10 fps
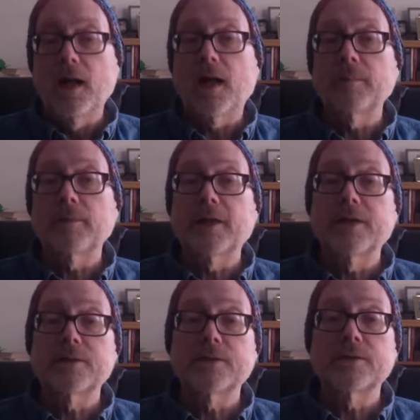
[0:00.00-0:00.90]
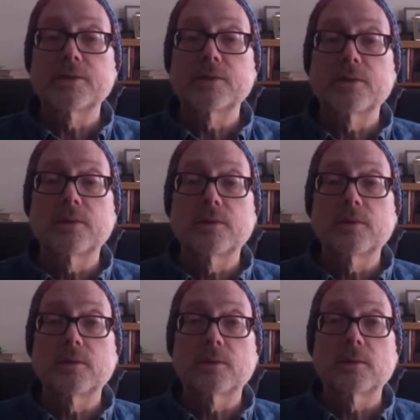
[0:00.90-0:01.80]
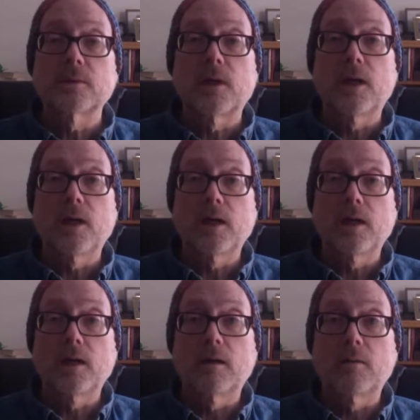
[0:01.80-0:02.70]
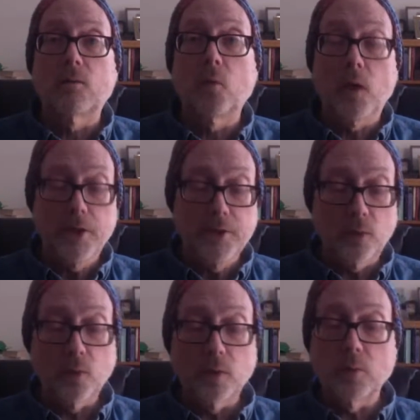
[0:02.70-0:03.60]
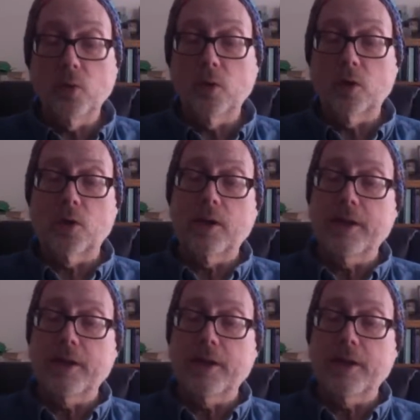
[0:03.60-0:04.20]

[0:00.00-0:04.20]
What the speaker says: I plan to do one or more